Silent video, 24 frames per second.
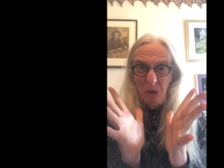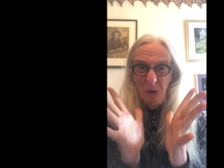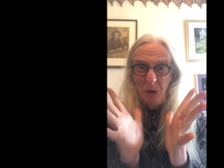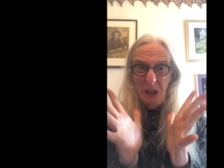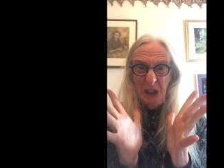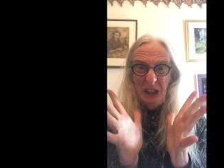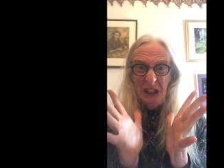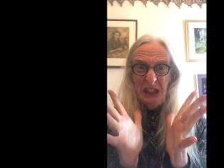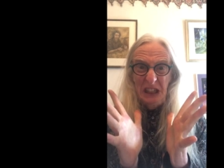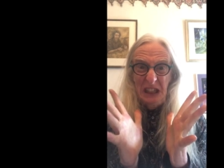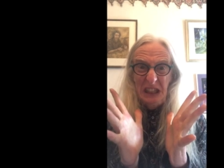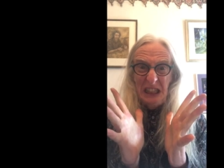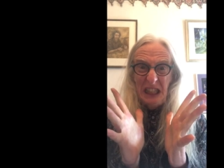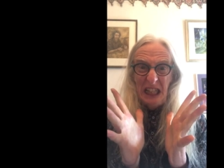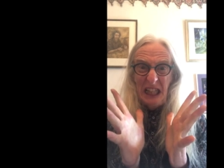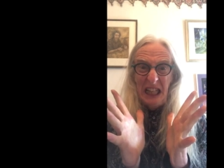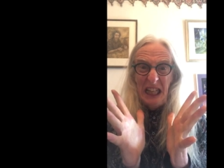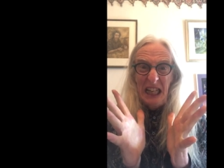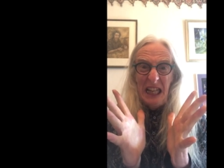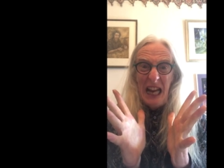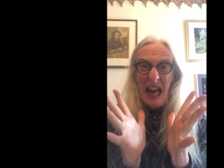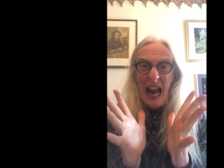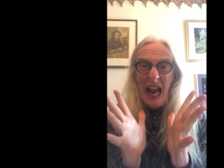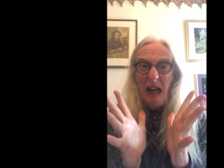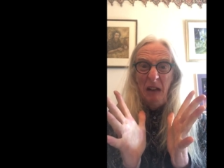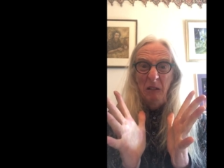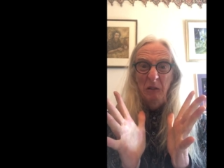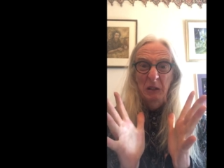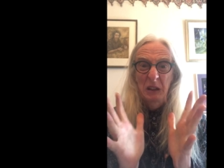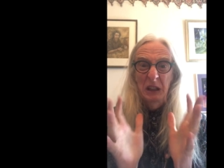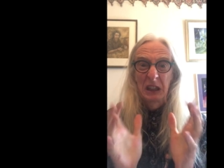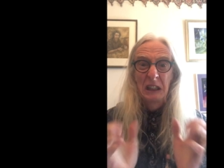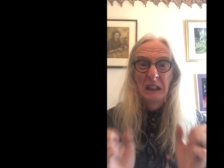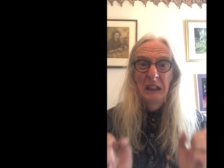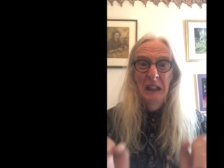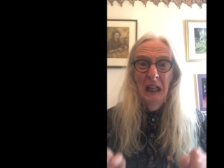were sticking
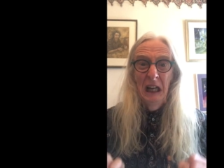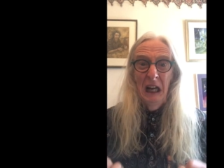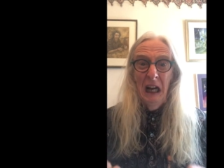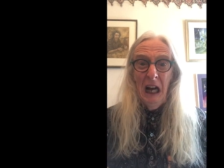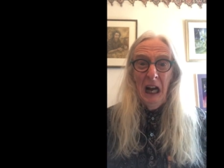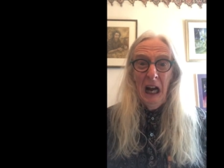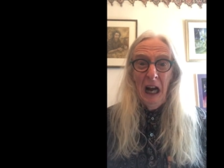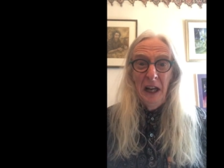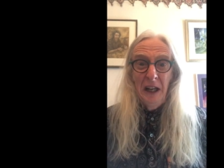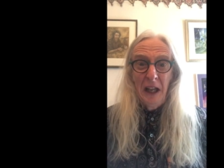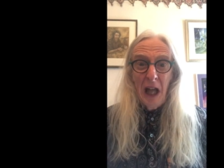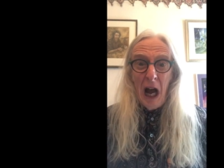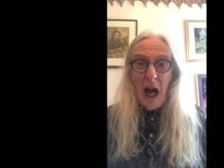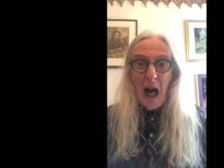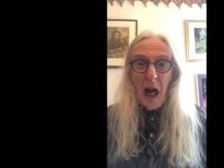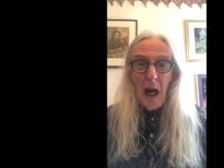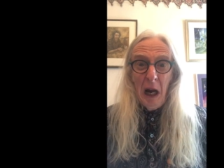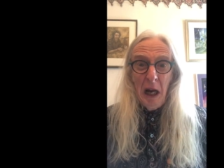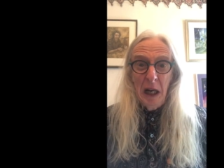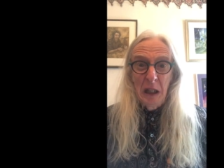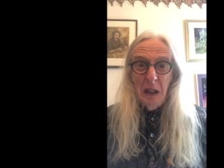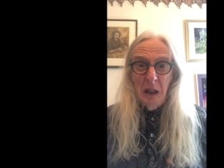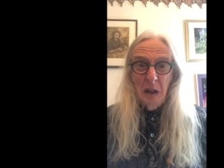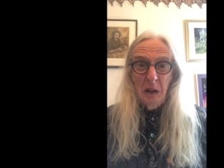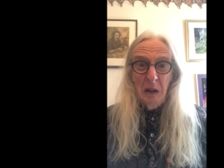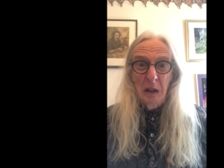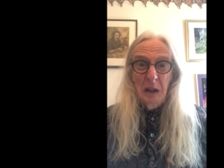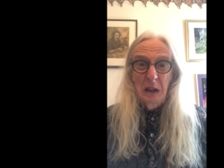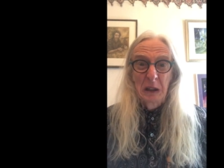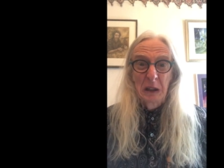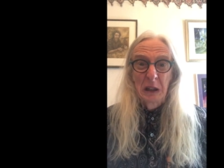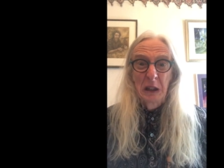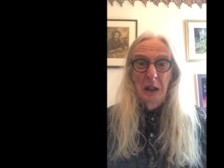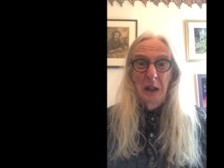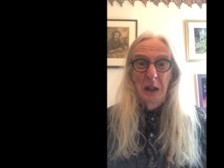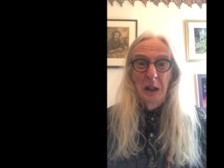out. And I
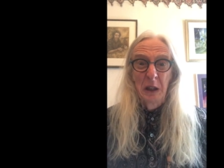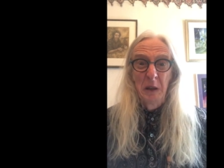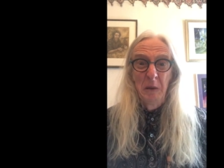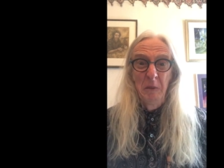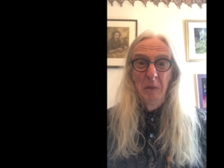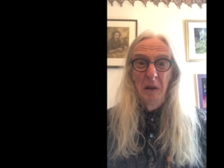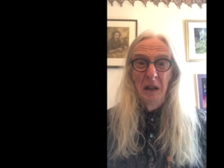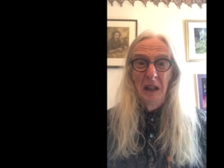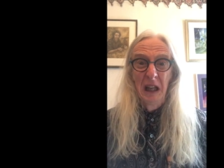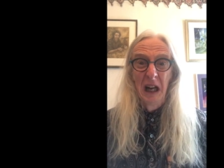looked at them and